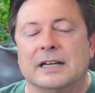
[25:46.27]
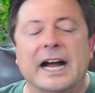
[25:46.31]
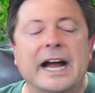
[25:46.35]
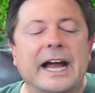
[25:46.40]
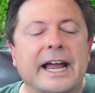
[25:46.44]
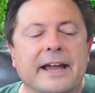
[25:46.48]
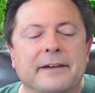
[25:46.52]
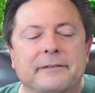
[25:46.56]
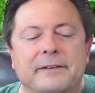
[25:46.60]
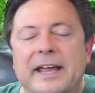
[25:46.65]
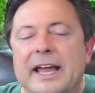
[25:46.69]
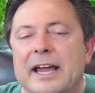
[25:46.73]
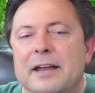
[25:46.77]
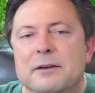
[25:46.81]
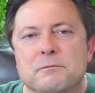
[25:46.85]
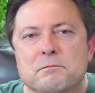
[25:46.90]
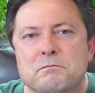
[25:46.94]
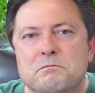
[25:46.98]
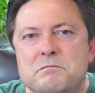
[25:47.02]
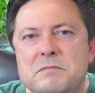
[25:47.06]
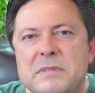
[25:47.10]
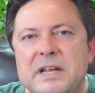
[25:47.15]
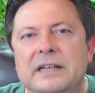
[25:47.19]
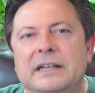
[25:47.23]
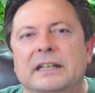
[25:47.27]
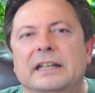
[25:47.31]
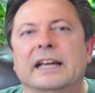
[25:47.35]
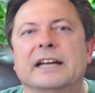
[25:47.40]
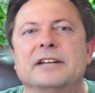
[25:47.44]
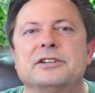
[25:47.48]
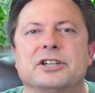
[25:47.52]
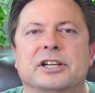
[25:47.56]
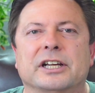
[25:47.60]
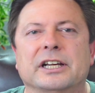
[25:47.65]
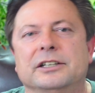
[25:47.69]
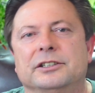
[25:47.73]
I have had many
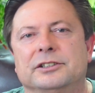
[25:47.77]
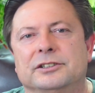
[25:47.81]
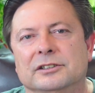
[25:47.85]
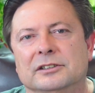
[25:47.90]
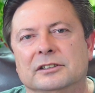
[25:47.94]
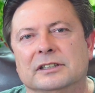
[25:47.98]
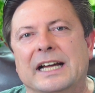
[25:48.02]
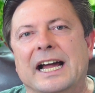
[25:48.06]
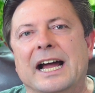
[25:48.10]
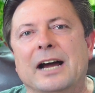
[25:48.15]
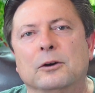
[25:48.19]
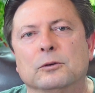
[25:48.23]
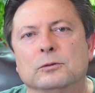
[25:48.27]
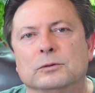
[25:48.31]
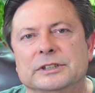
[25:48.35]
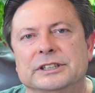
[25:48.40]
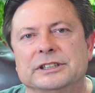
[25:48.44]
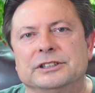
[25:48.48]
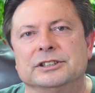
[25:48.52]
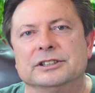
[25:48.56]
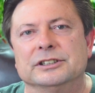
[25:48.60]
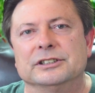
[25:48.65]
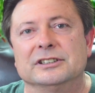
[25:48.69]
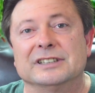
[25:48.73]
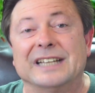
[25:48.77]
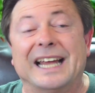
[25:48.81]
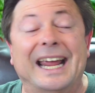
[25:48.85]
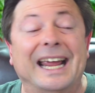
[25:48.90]
educational outreaches,